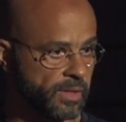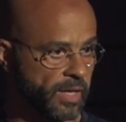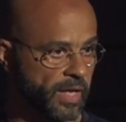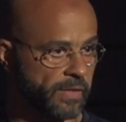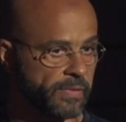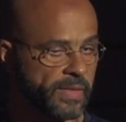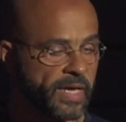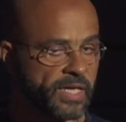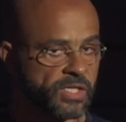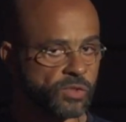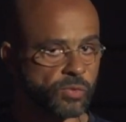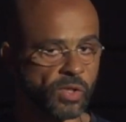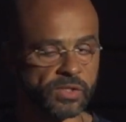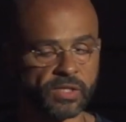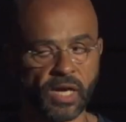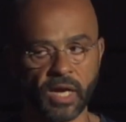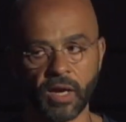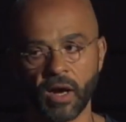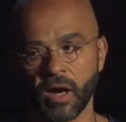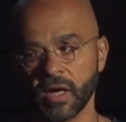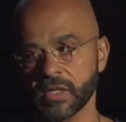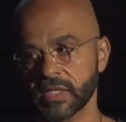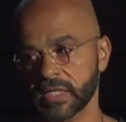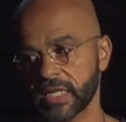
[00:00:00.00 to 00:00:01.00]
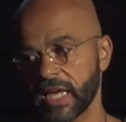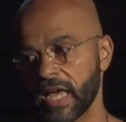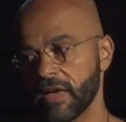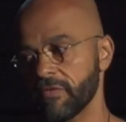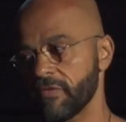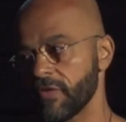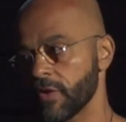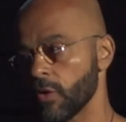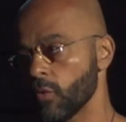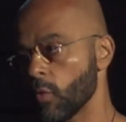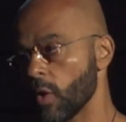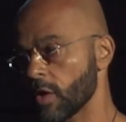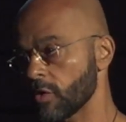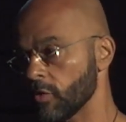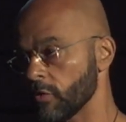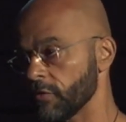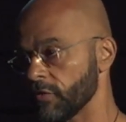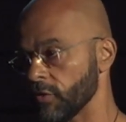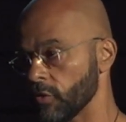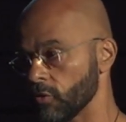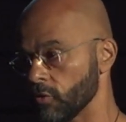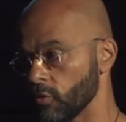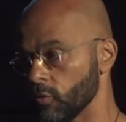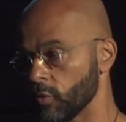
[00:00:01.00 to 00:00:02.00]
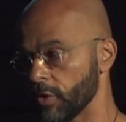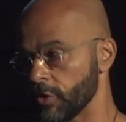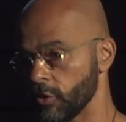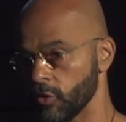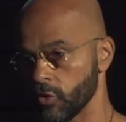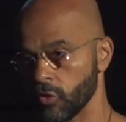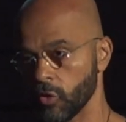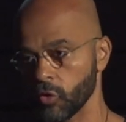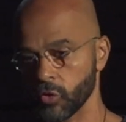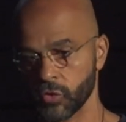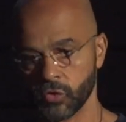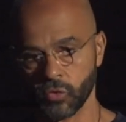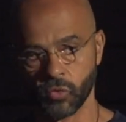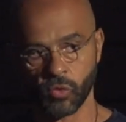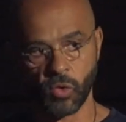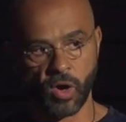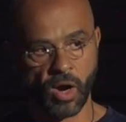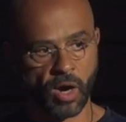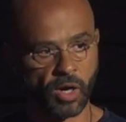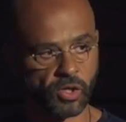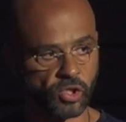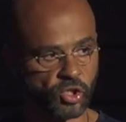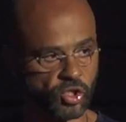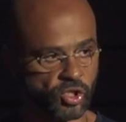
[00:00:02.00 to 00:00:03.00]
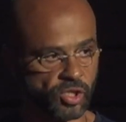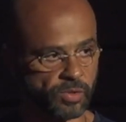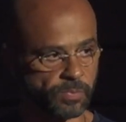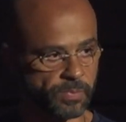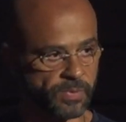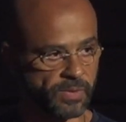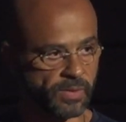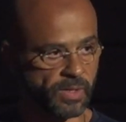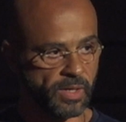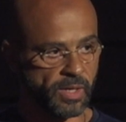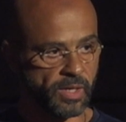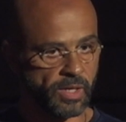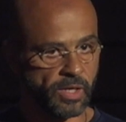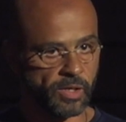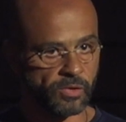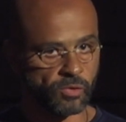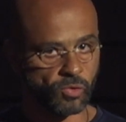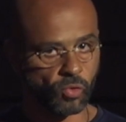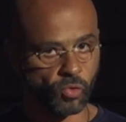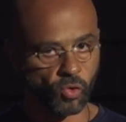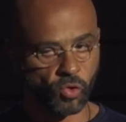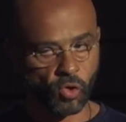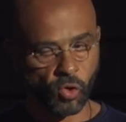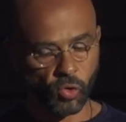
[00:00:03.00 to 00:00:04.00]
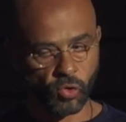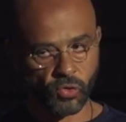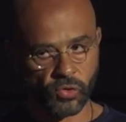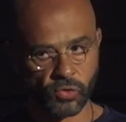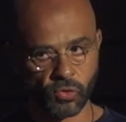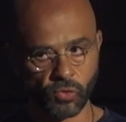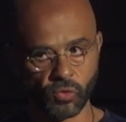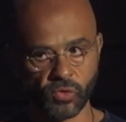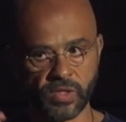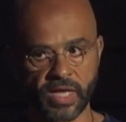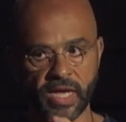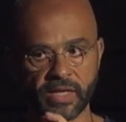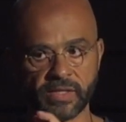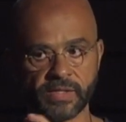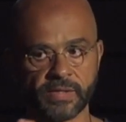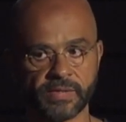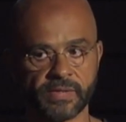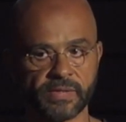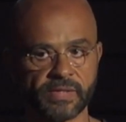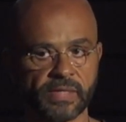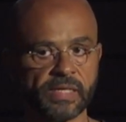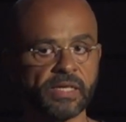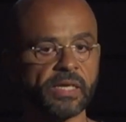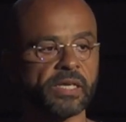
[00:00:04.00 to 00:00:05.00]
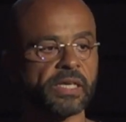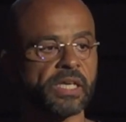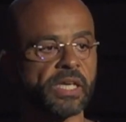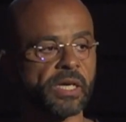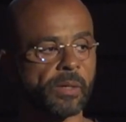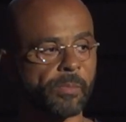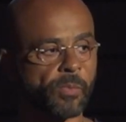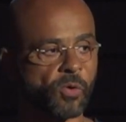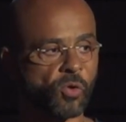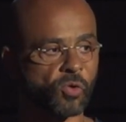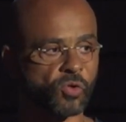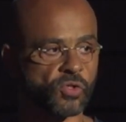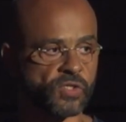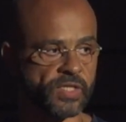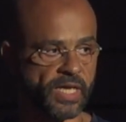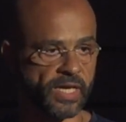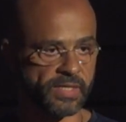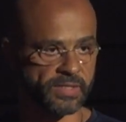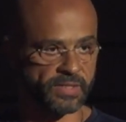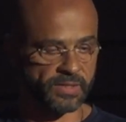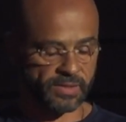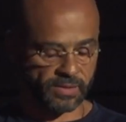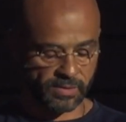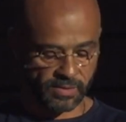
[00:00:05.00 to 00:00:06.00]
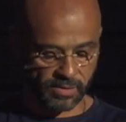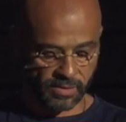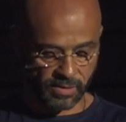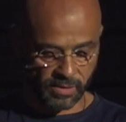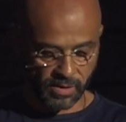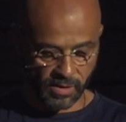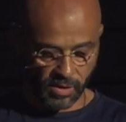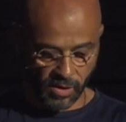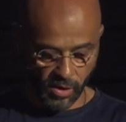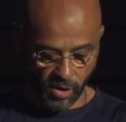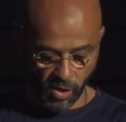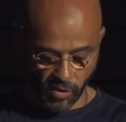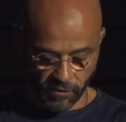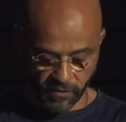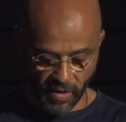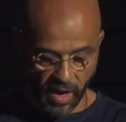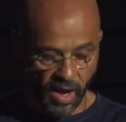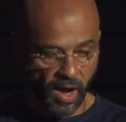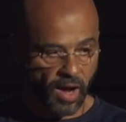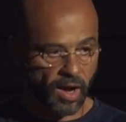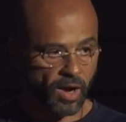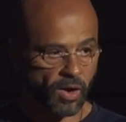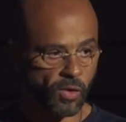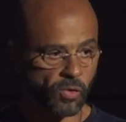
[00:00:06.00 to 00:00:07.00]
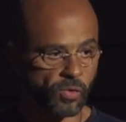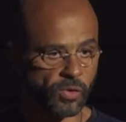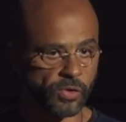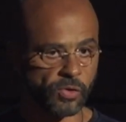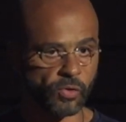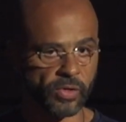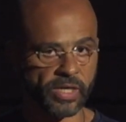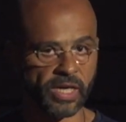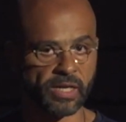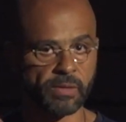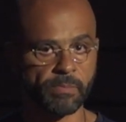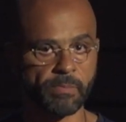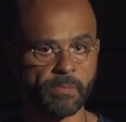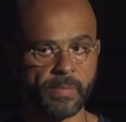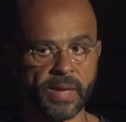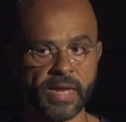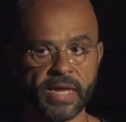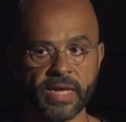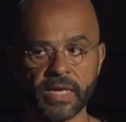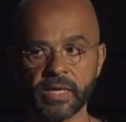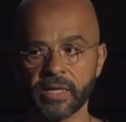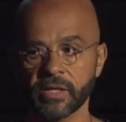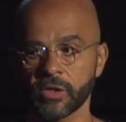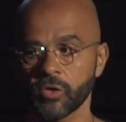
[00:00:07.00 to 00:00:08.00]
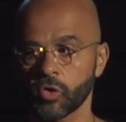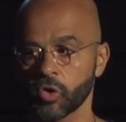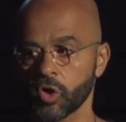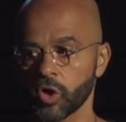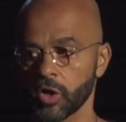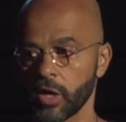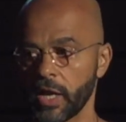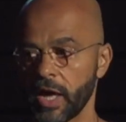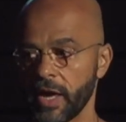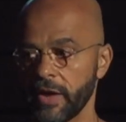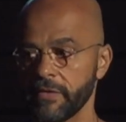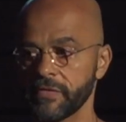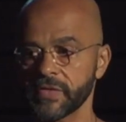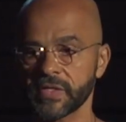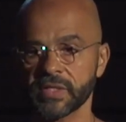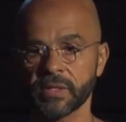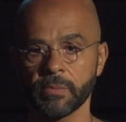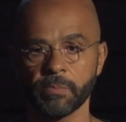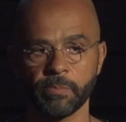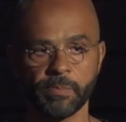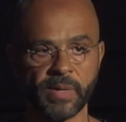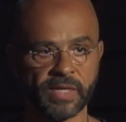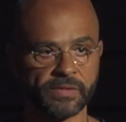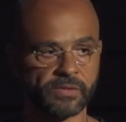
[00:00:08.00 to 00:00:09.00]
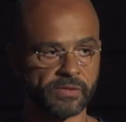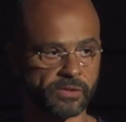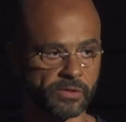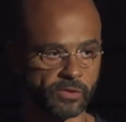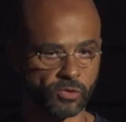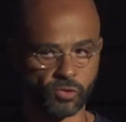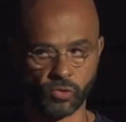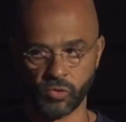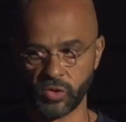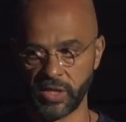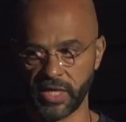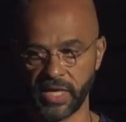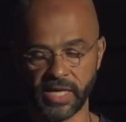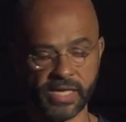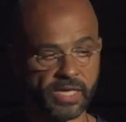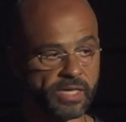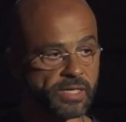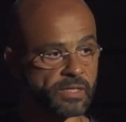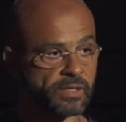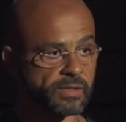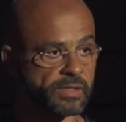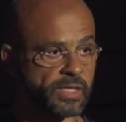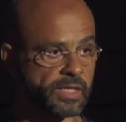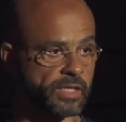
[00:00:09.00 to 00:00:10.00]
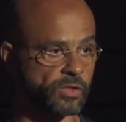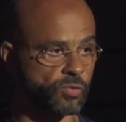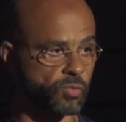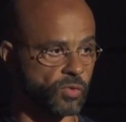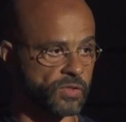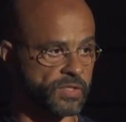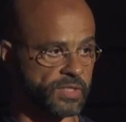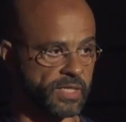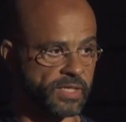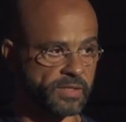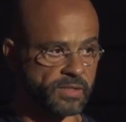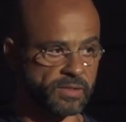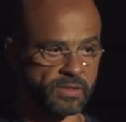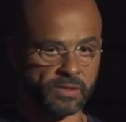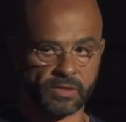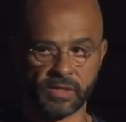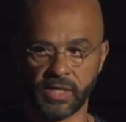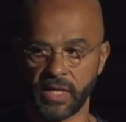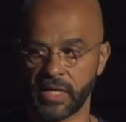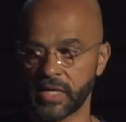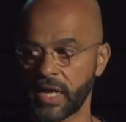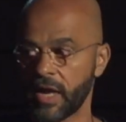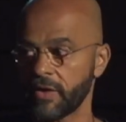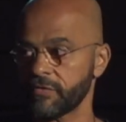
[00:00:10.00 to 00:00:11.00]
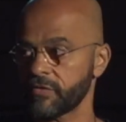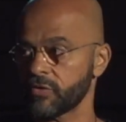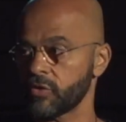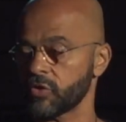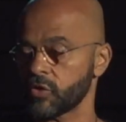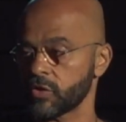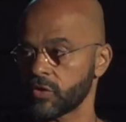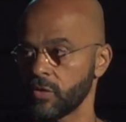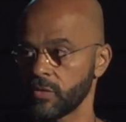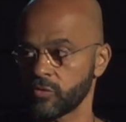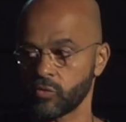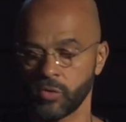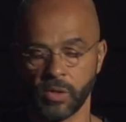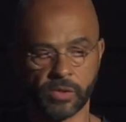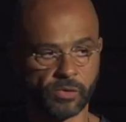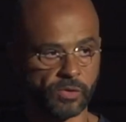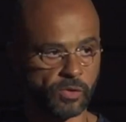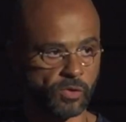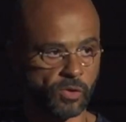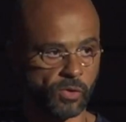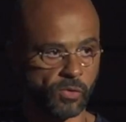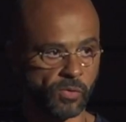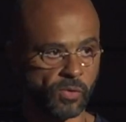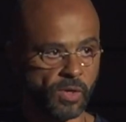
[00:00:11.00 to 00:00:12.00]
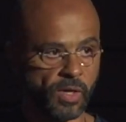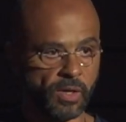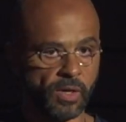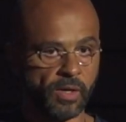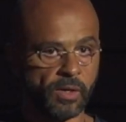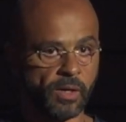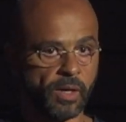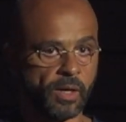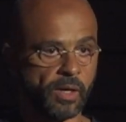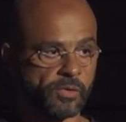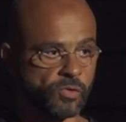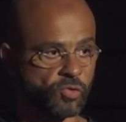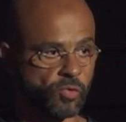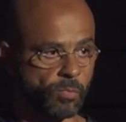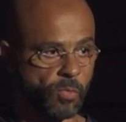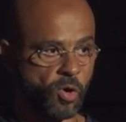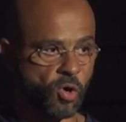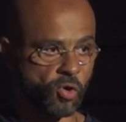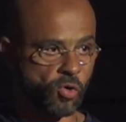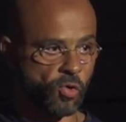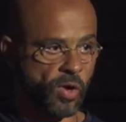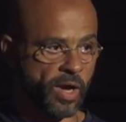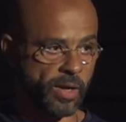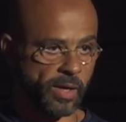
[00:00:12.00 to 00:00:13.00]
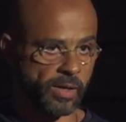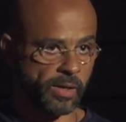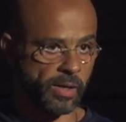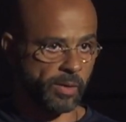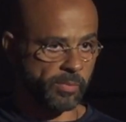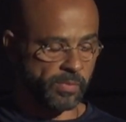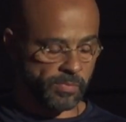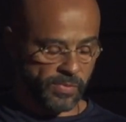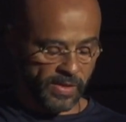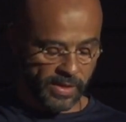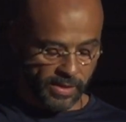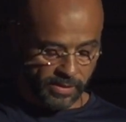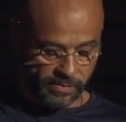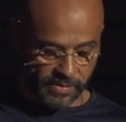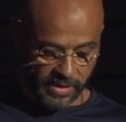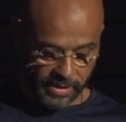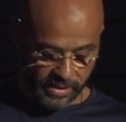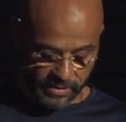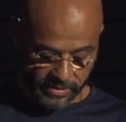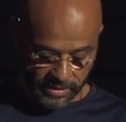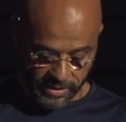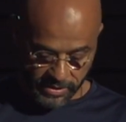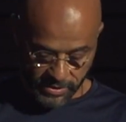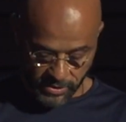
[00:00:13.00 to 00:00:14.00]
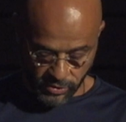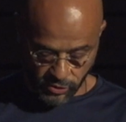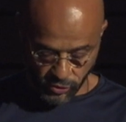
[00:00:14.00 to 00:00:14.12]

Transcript: And that's what I ask every one of you when you go through hardship, to go through that thinking process of how you can make your lives better today than it was yesterday, and after, tomorrow than it is